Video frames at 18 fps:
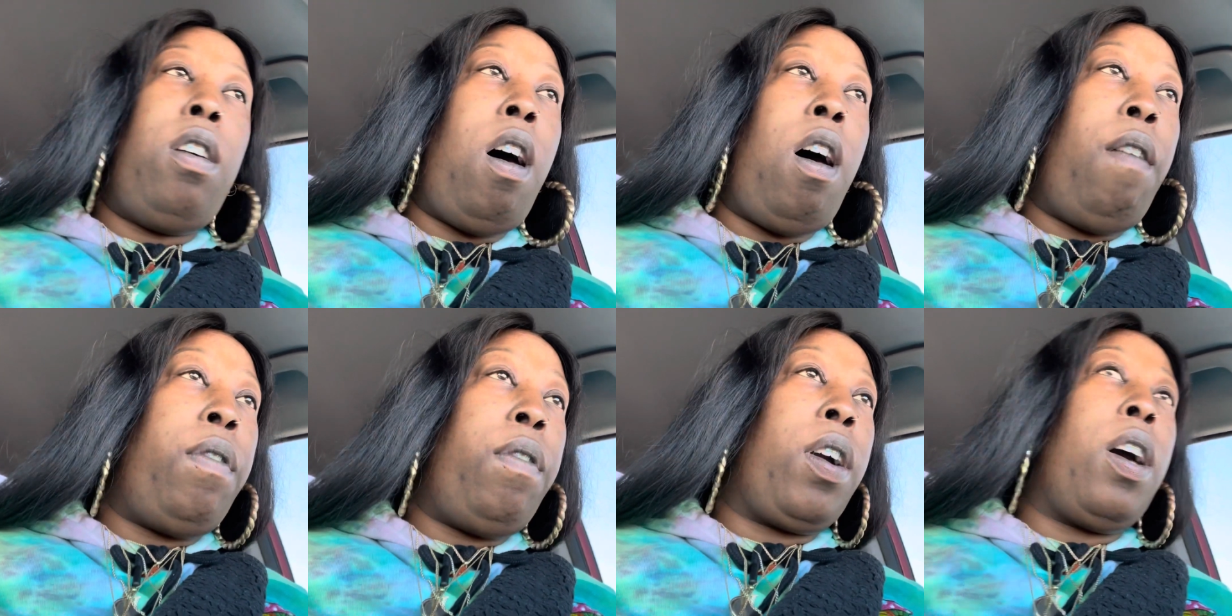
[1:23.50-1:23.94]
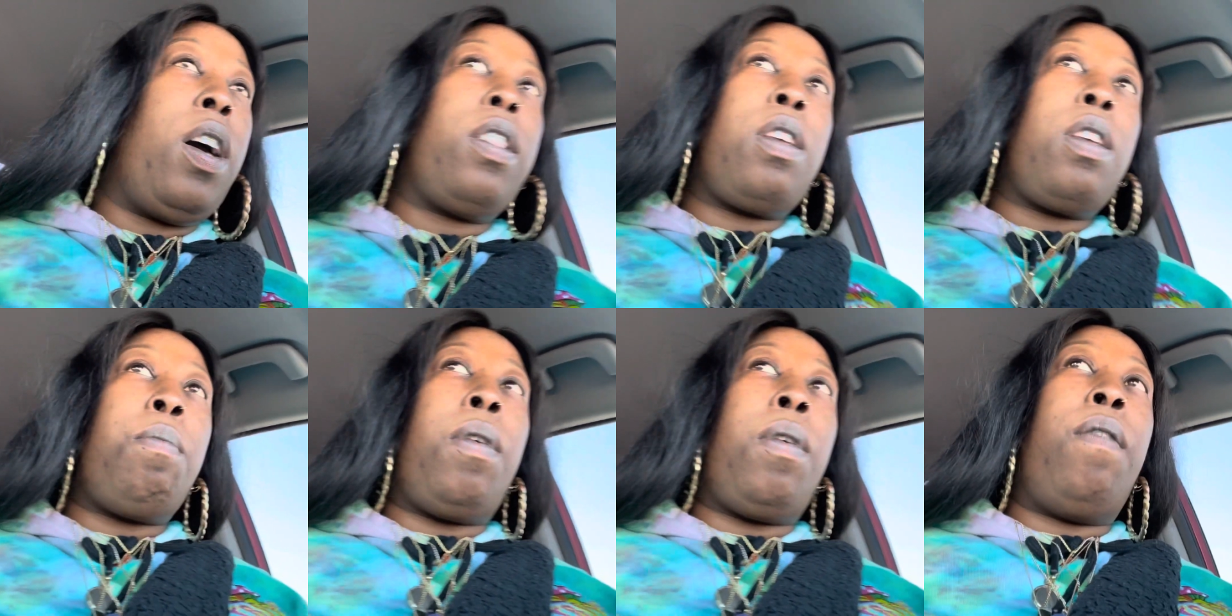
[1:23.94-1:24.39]
I forgot
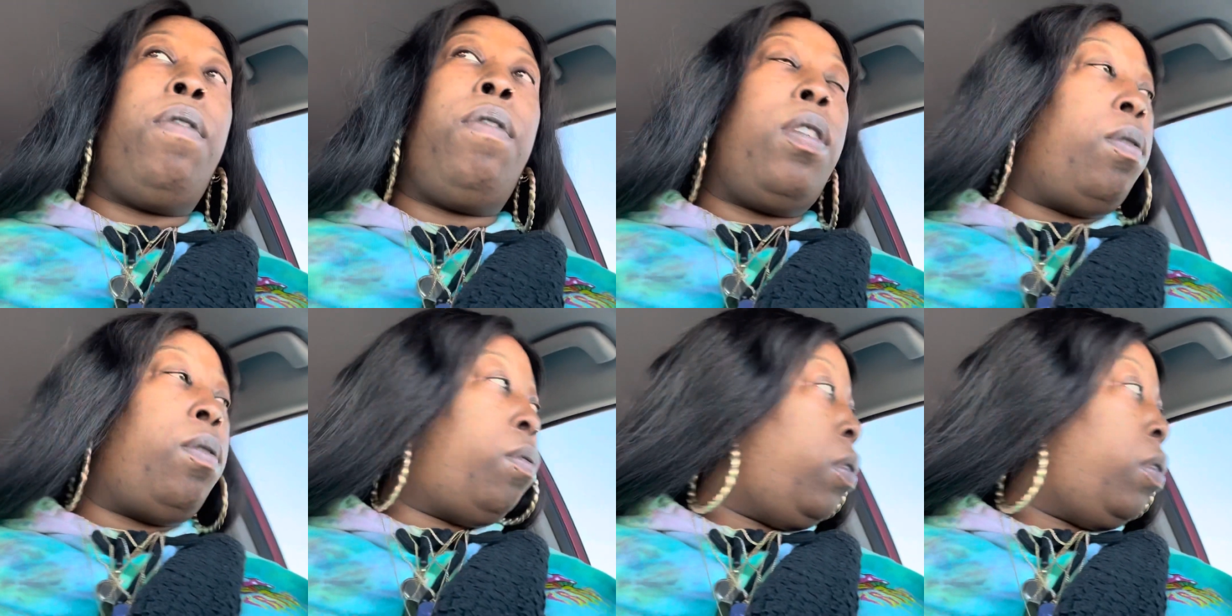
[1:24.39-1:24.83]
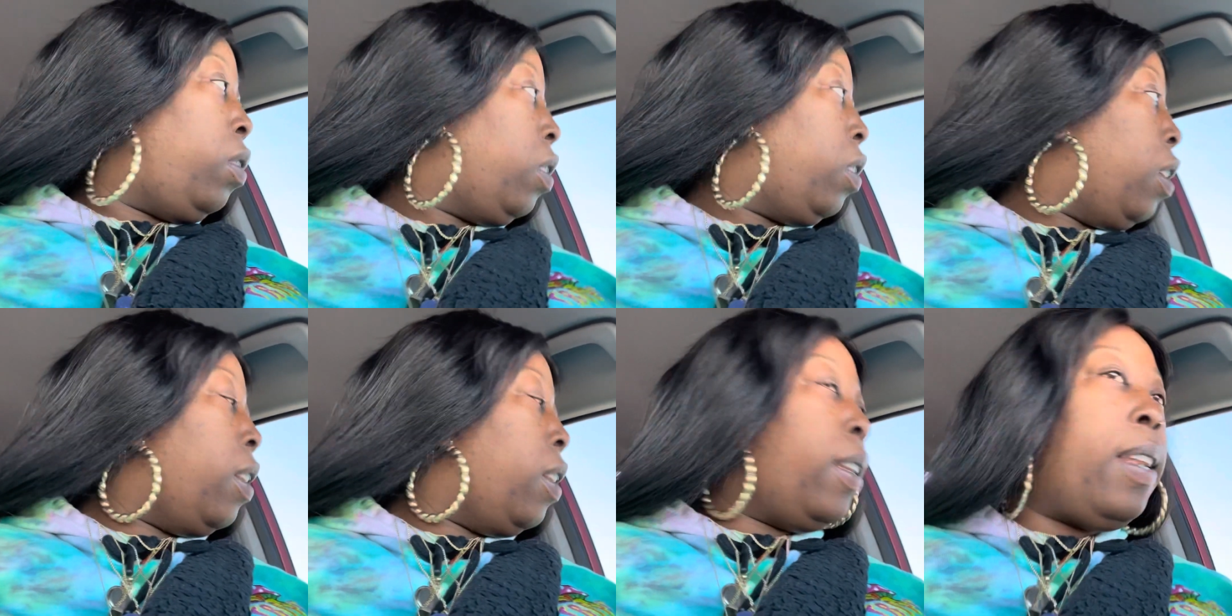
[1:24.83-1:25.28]
that my phone is
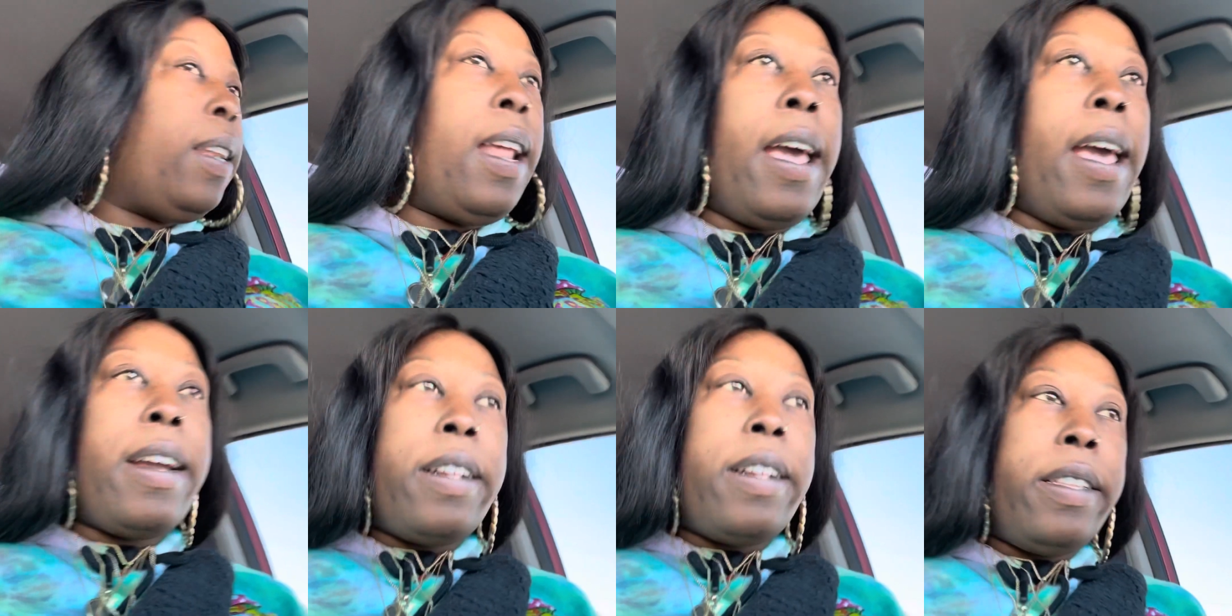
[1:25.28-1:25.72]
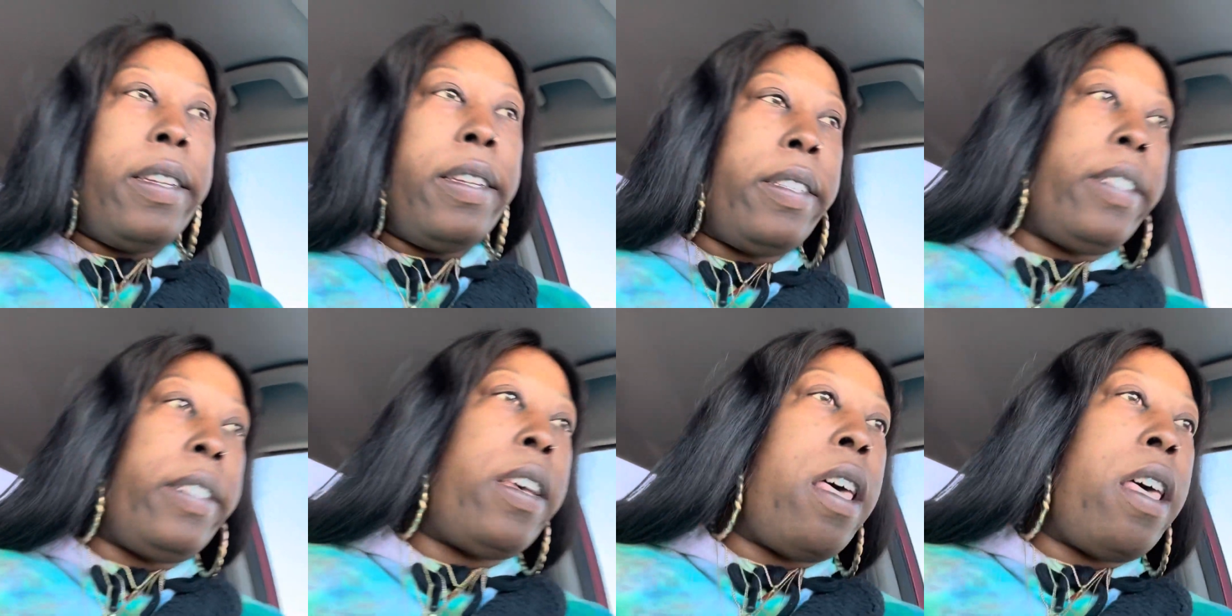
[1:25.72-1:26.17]

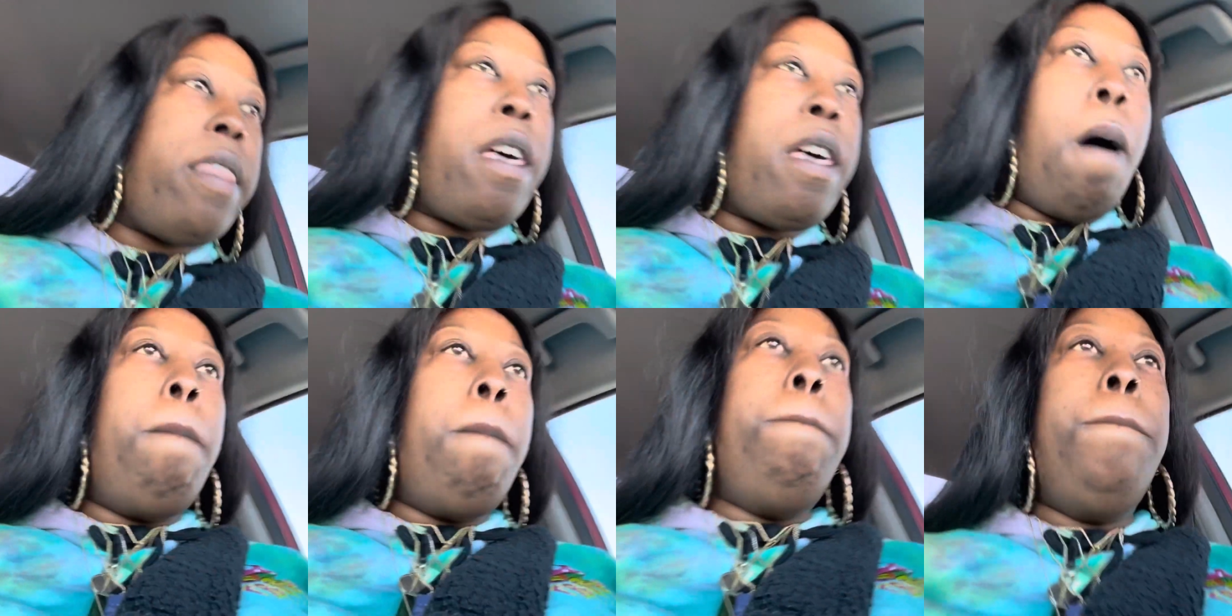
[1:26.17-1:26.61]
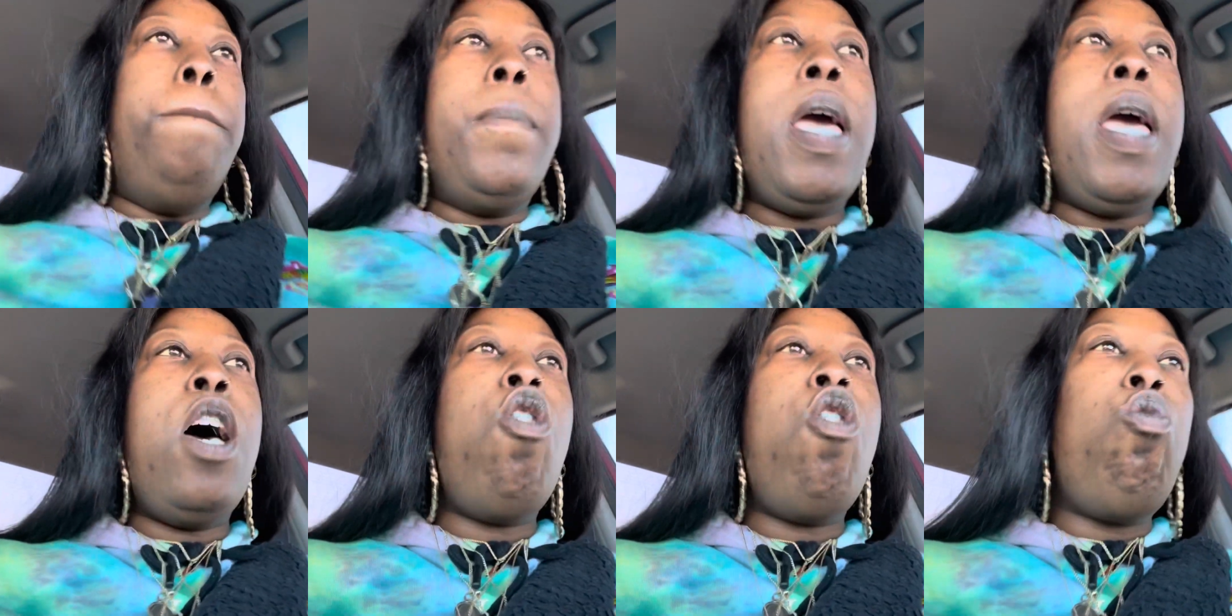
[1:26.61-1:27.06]
connected to the
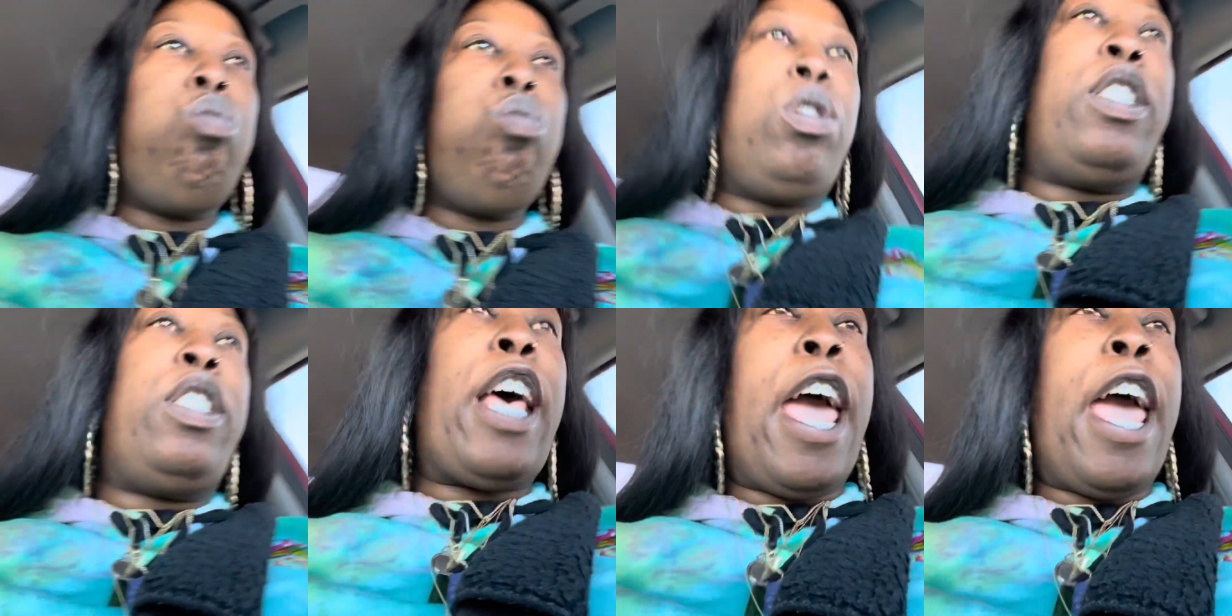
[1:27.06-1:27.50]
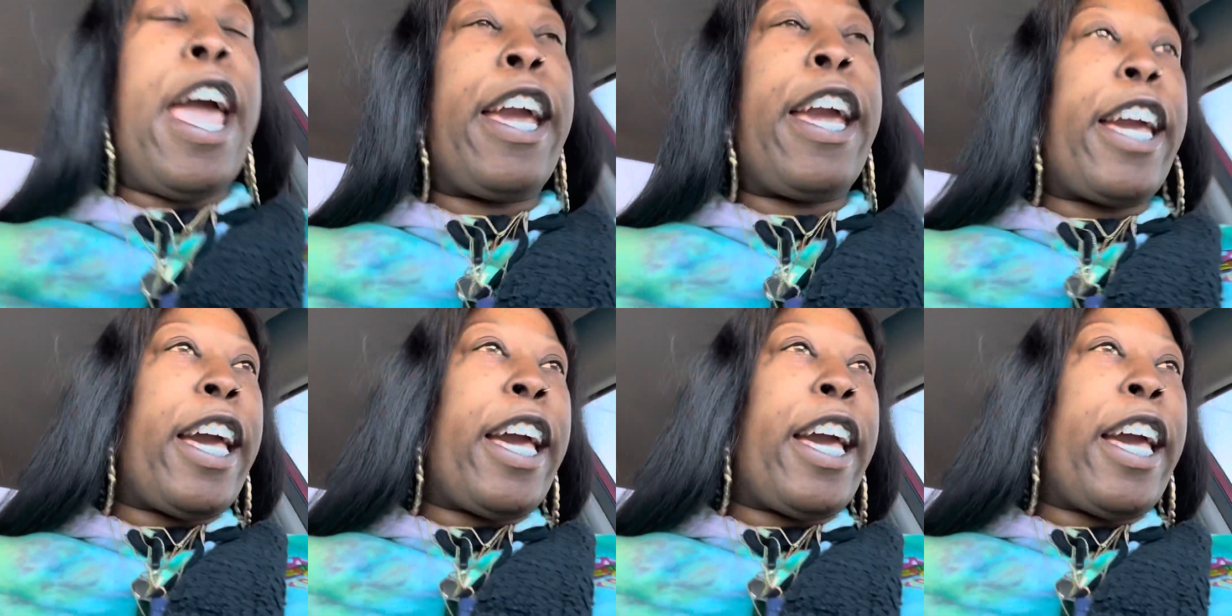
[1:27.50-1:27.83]
music.